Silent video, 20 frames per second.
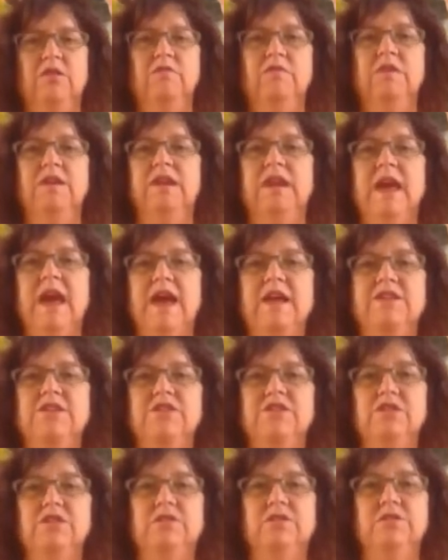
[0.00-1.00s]

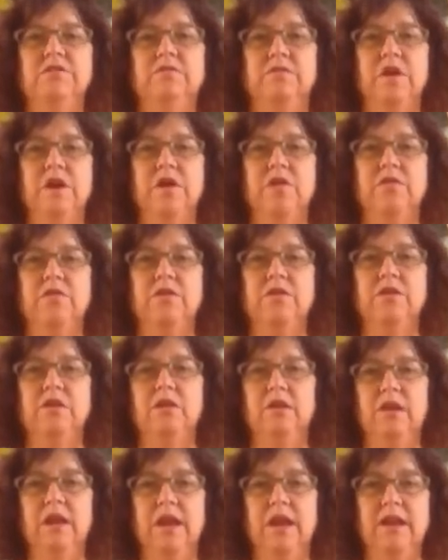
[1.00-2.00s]
relax your throat
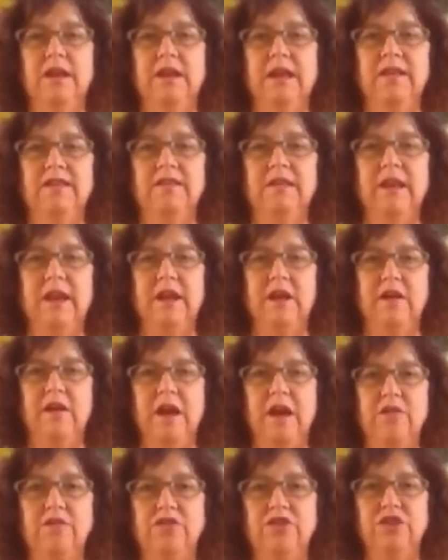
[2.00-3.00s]
and let the air
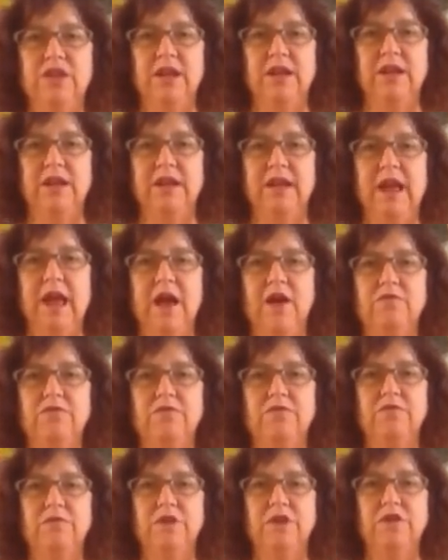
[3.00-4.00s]
out gently out
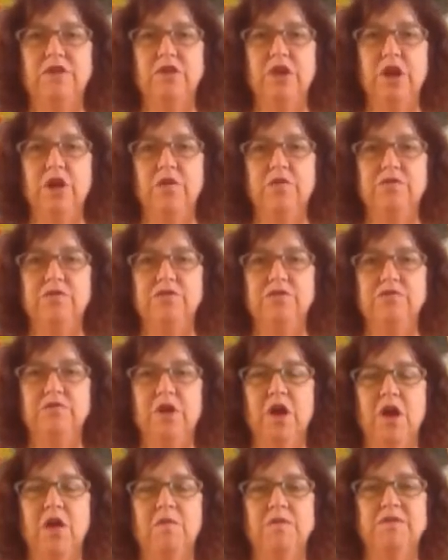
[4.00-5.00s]
through your nose.
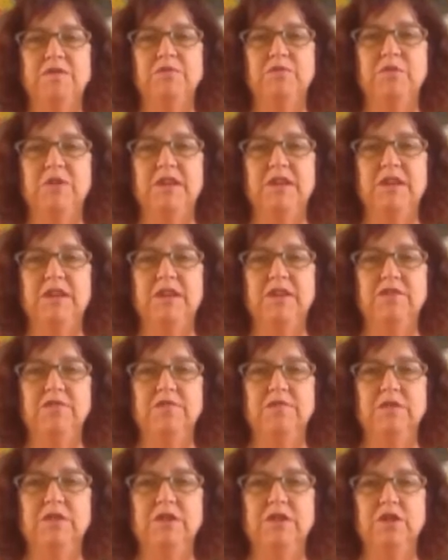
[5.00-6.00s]
Always breathing
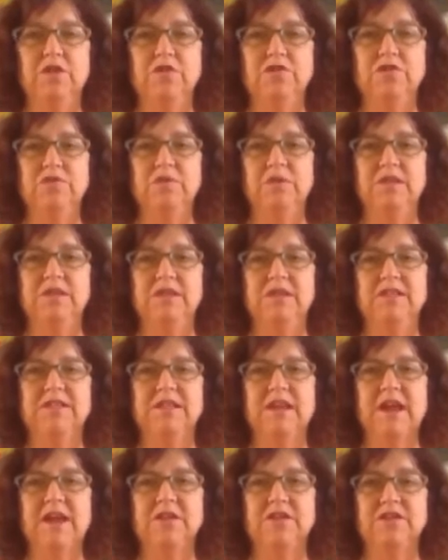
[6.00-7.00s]
through the nose with this
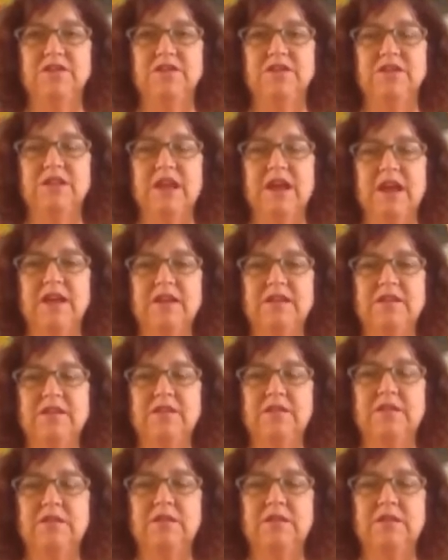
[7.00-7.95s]
exercise.